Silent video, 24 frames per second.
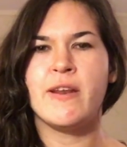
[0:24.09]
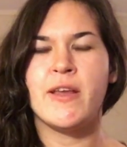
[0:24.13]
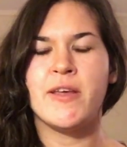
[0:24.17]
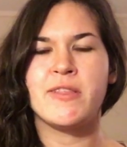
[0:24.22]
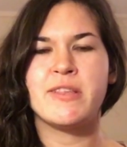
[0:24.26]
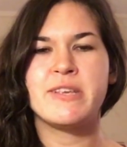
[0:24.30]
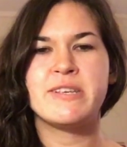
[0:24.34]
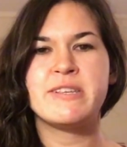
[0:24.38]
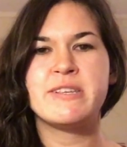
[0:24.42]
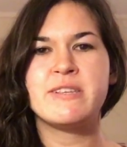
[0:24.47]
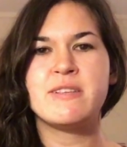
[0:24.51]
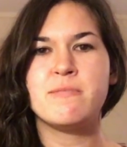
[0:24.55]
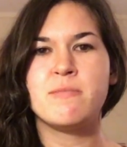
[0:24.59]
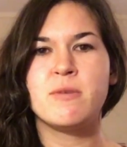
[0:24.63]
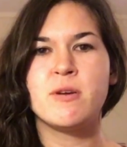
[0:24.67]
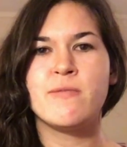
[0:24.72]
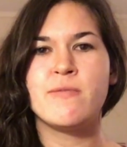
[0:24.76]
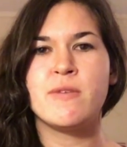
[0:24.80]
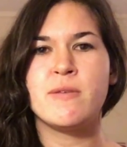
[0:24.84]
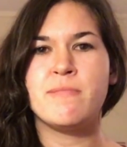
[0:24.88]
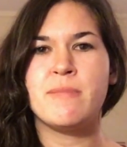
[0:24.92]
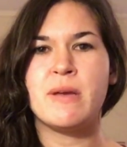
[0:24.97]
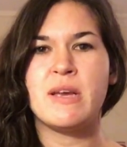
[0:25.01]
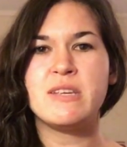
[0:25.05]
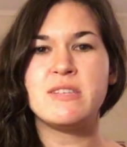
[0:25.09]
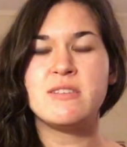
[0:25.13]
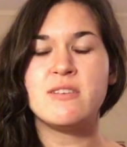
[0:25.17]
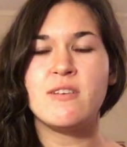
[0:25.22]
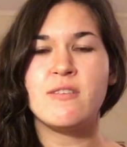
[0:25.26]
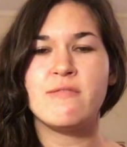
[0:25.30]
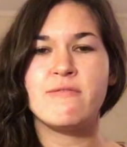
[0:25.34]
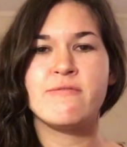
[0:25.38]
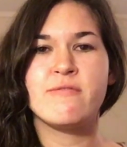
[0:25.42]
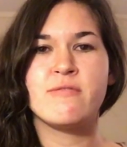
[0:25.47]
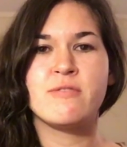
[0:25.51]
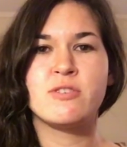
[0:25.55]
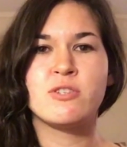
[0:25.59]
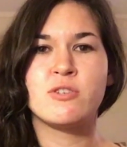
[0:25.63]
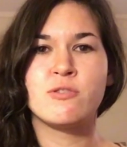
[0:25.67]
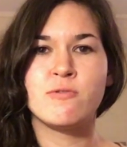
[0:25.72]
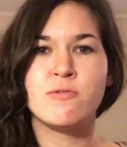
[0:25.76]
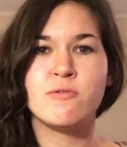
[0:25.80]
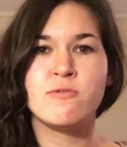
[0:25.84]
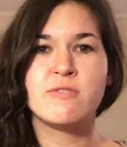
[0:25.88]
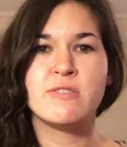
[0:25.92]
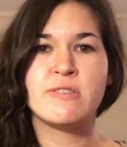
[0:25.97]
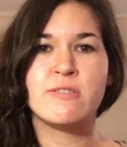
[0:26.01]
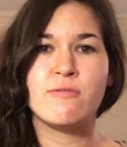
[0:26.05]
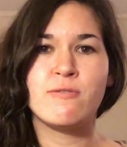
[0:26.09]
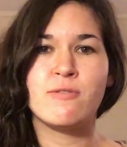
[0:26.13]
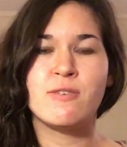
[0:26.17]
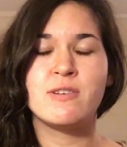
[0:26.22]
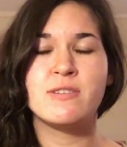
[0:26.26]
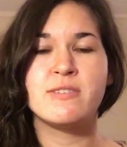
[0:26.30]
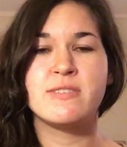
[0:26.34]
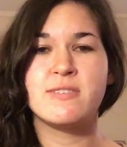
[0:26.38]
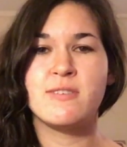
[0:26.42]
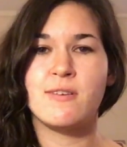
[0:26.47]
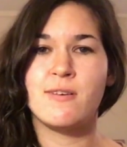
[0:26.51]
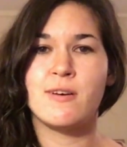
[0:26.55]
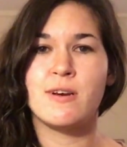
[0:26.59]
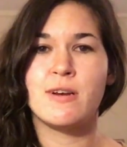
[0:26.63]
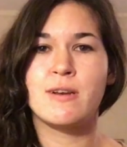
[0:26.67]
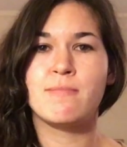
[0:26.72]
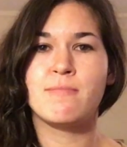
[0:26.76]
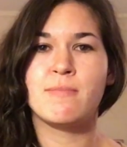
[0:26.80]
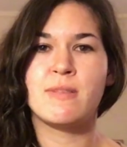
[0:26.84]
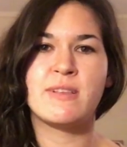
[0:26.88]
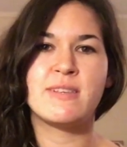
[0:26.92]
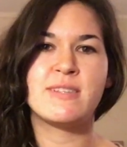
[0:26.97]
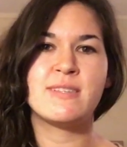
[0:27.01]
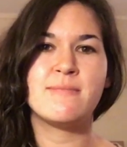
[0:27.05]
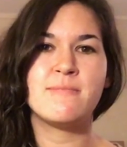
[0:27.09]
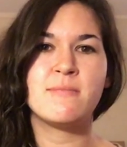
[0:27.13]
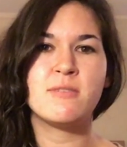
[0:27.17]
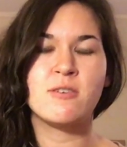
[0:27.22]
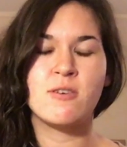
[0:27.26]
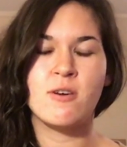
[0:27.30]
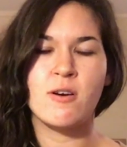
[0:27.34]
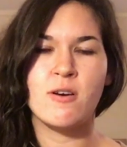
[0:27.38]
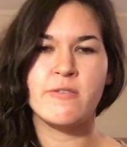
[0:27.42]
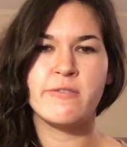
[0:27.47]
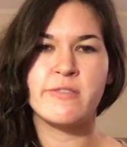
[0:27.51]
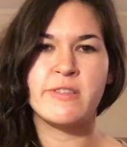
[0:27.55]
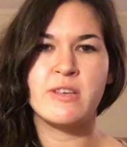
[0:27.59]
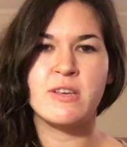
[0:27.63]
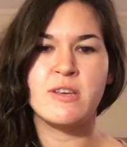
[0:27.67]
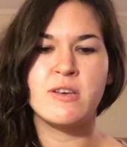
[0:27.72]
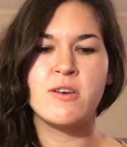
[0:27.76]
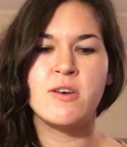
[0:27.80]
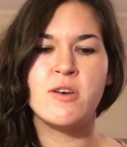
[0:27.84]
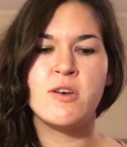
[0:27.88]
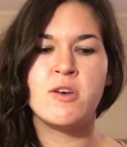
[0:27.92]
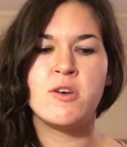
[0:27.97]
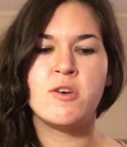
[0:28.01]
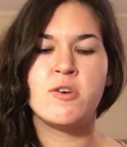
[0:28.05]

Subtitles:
Now, this is a movie based off of a true story starring Melissa McCarthy,